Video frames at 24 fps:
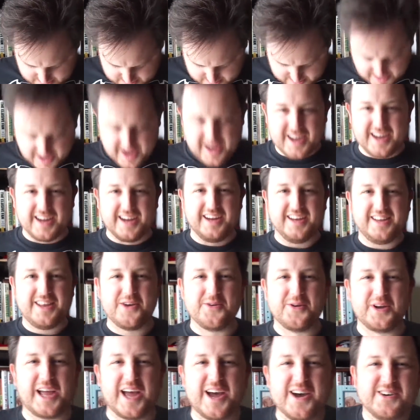Hey, there
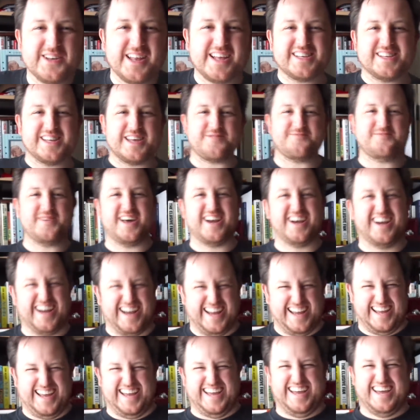we go. That's a lot better.
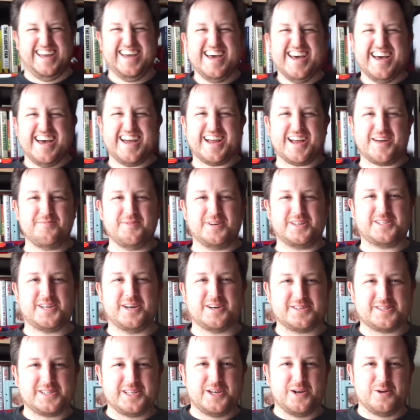I got my
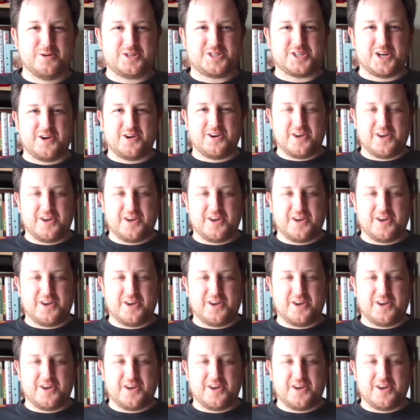tuxedo shirt